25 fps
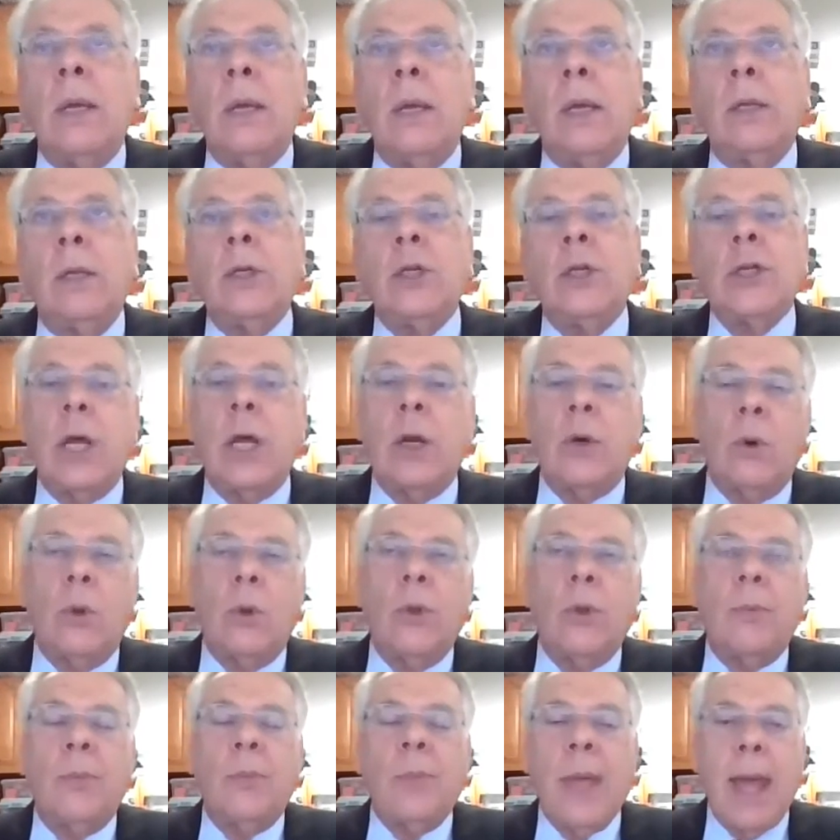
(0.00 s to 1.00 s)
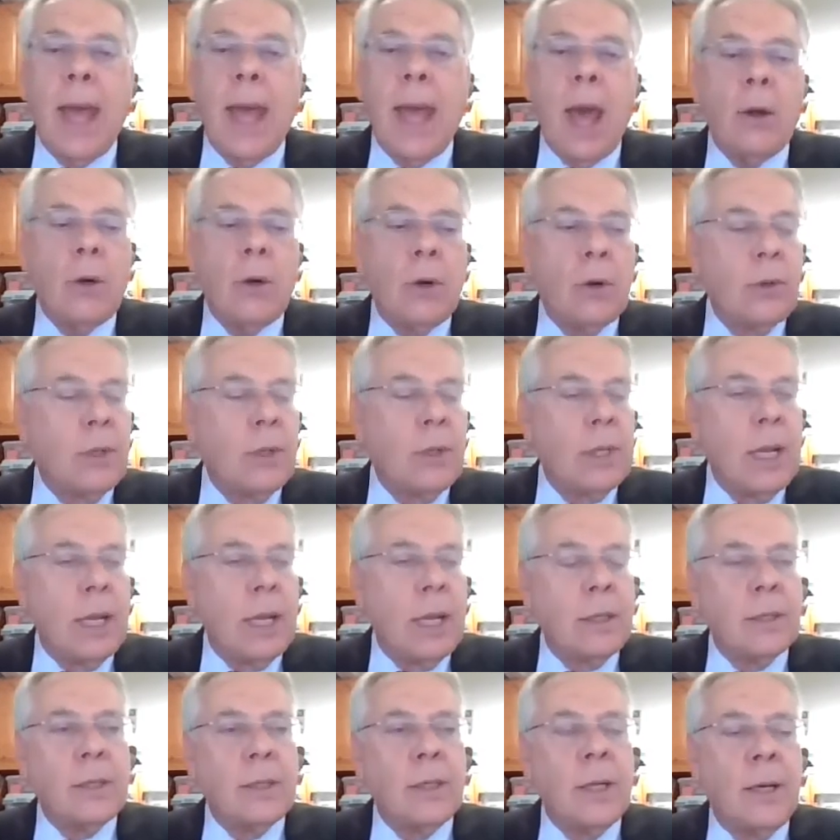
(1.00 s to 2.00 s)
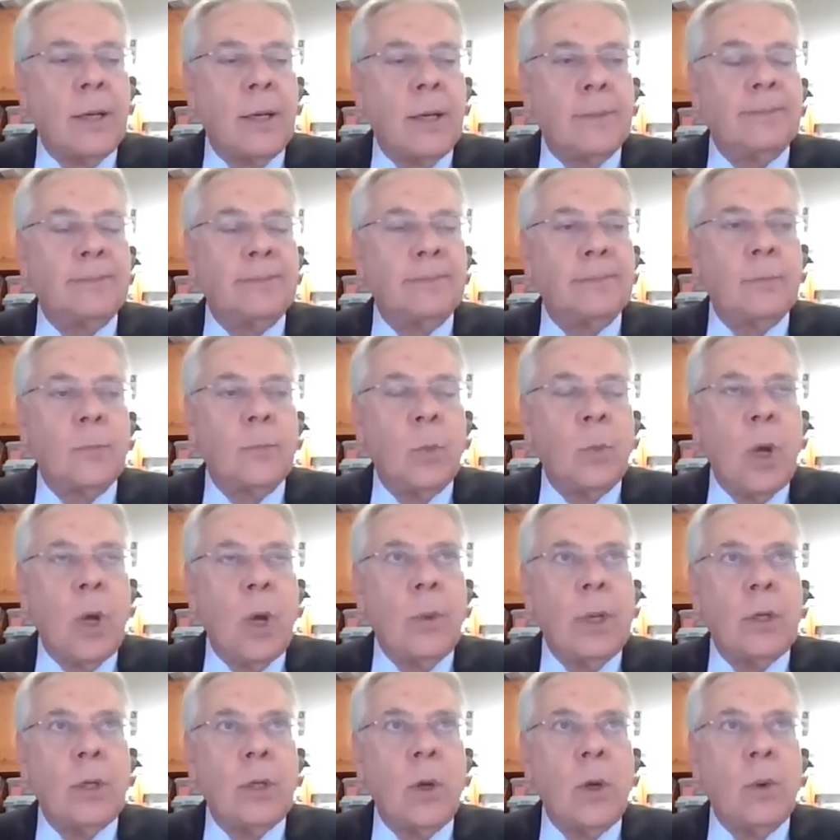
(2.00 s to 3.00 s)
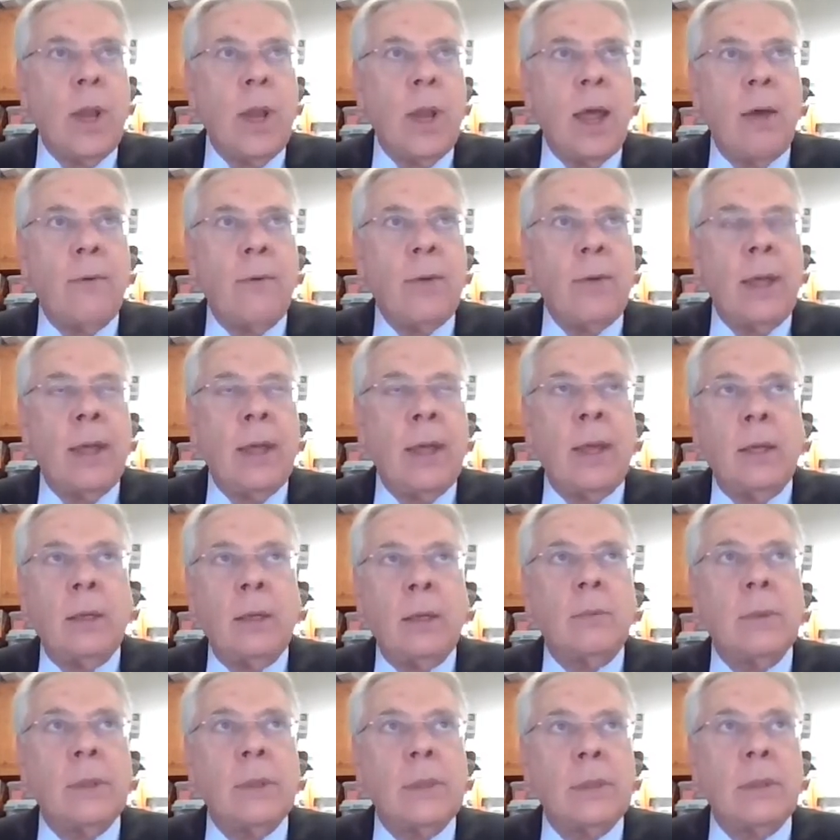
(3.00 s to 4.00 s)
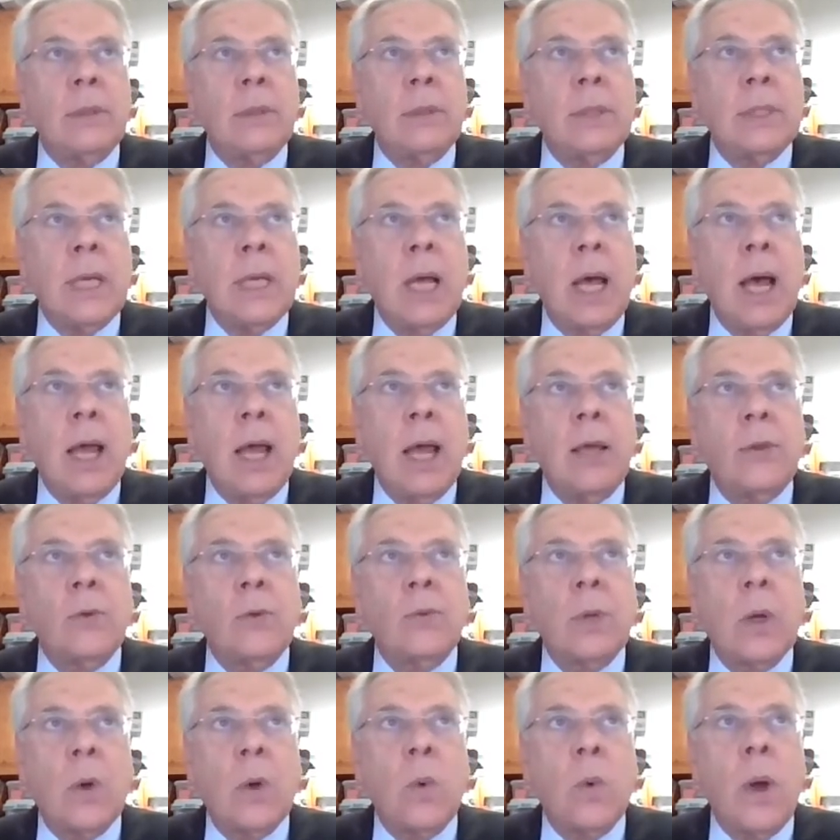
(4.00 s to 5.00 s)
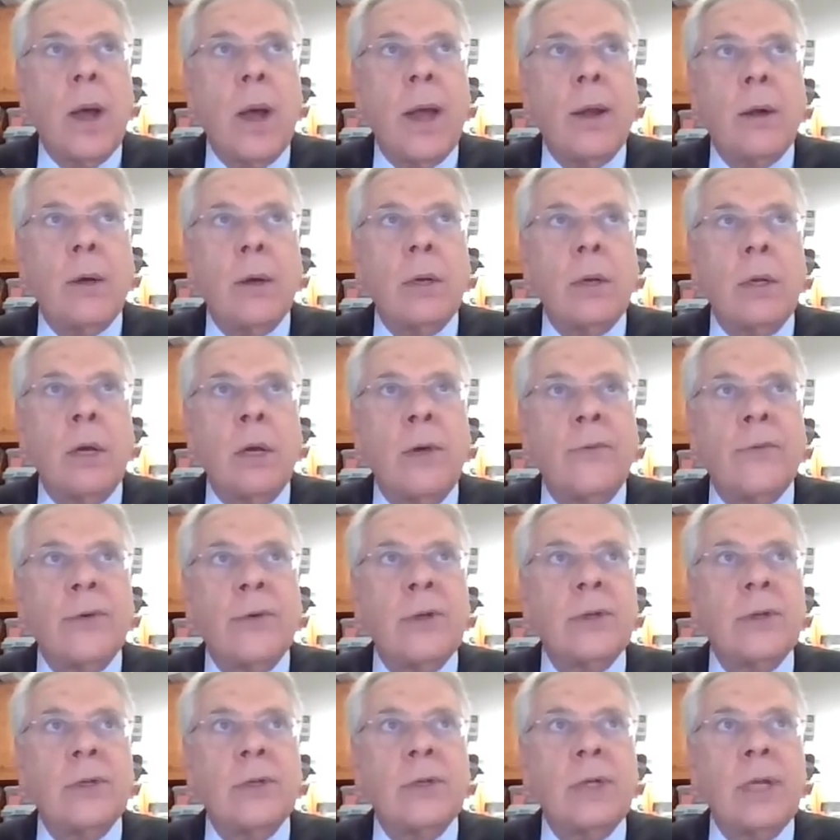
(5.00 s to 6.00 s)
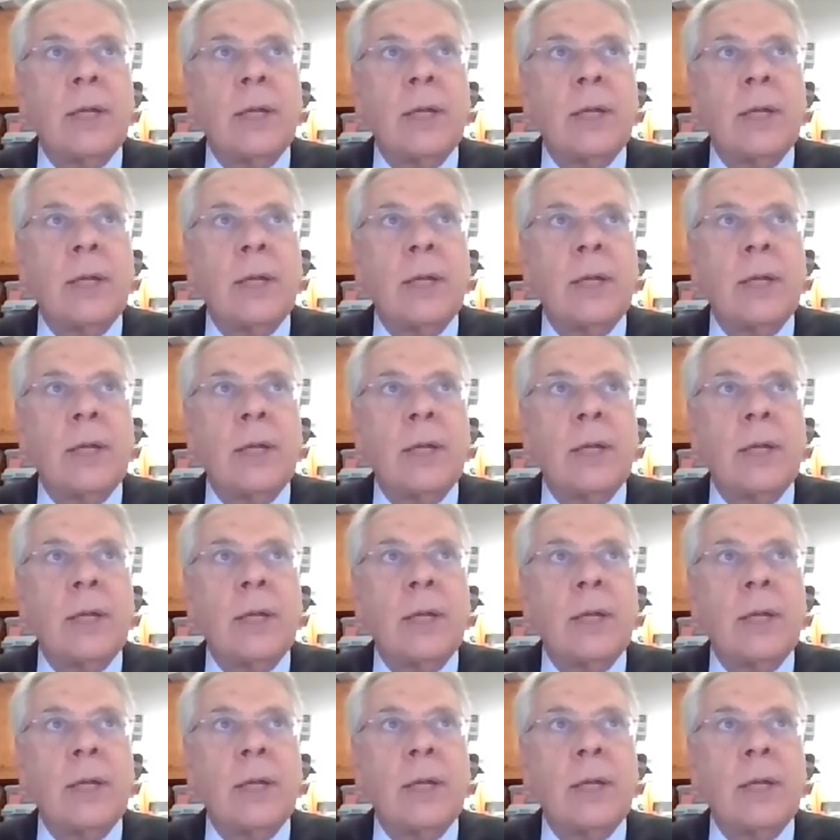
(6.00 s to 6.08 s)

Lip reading: in general, the pattern that while we don't have a tithe required of us,